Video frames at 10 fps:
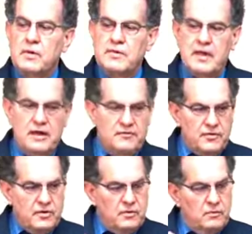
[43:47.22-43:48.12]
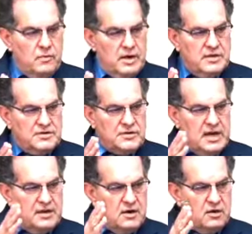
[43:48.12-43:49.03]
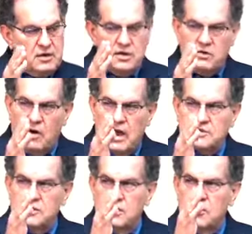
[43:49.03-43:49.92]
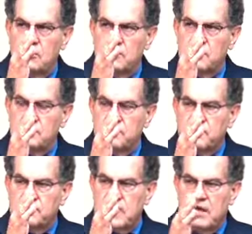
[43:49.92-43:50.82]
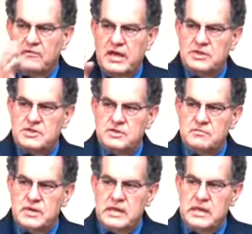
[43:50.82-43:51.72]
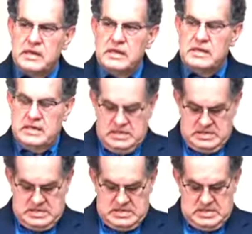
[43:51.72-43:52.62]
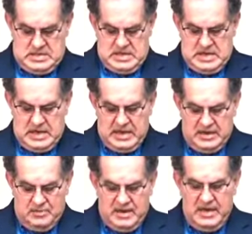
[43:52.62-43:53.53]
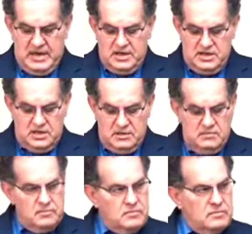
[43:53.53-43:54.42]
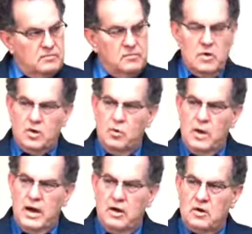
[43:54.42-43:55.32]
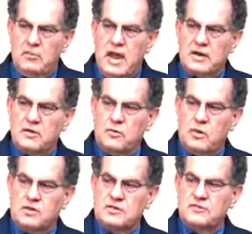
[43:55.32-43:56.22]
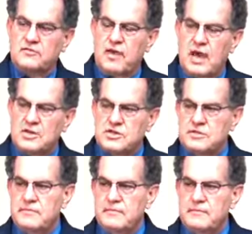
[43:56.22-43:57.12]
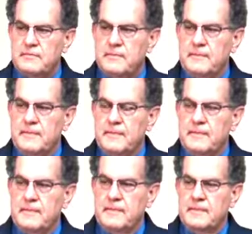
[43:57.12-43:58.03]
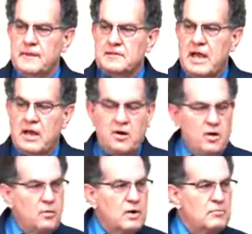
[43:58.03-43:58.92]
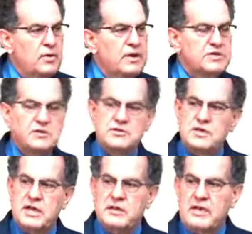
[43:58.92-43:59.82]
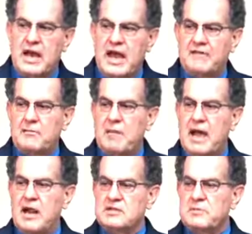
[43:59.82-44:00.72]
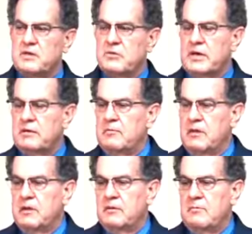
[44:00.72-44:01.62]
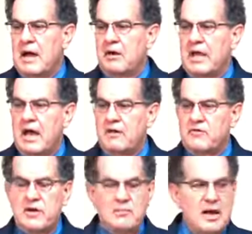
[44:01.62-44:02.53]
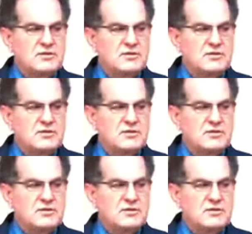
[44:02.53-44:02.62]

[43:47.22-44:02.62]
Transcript: one thing for one to say they're looking to Christ alone for salvation, but now they begin to look away look back to the works of the flesh. It's like I heard one preacher say, you've got to have a balance between Mount Calvary and